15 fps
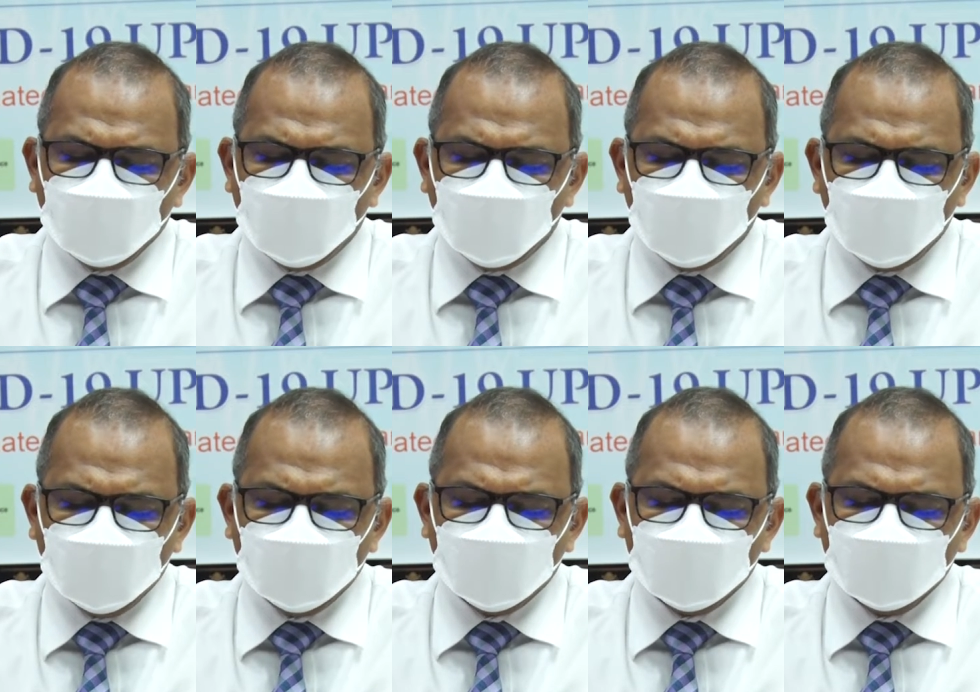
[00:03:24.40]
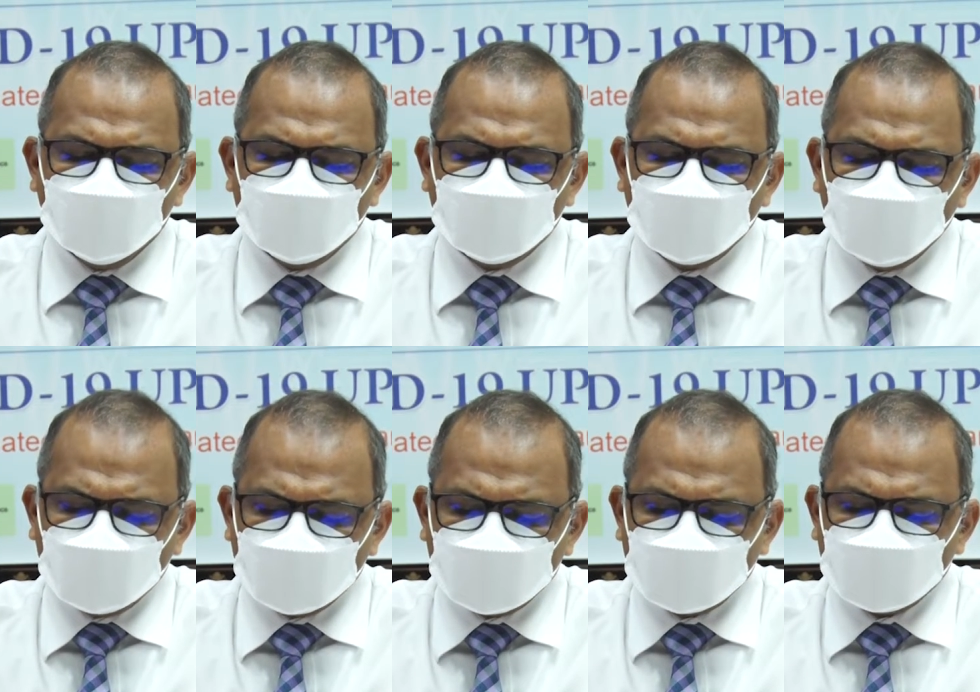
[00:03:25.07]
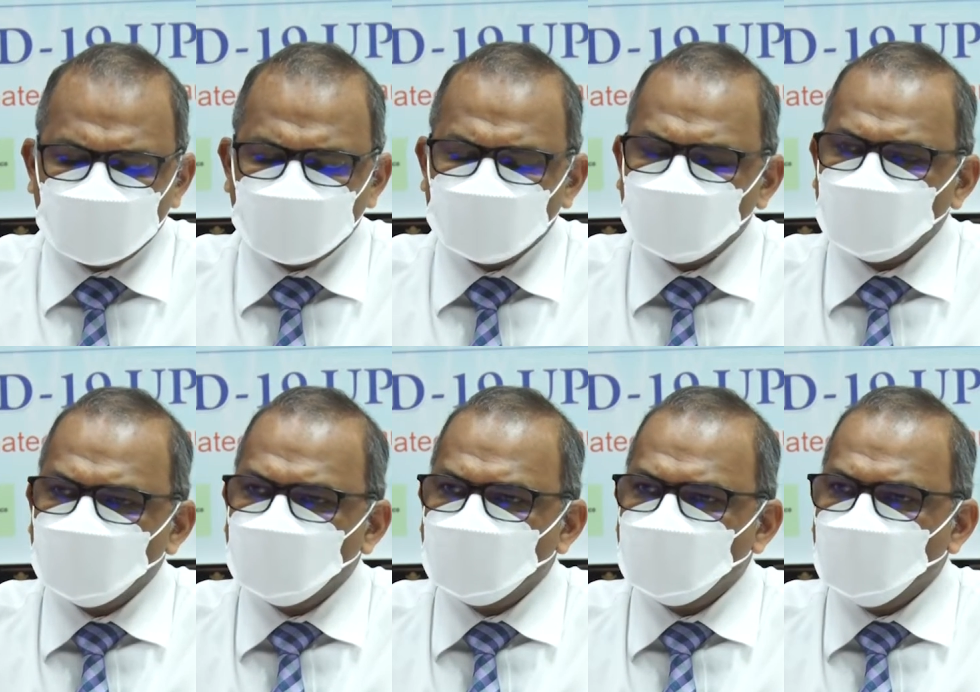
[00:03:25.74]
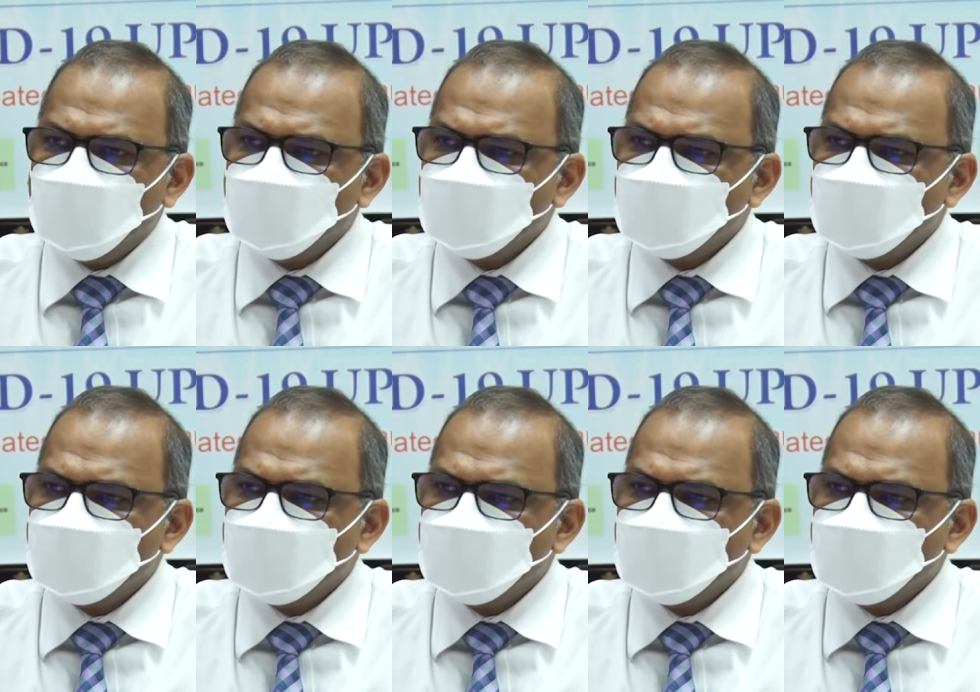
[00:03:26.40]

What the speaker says: Region 6, there are now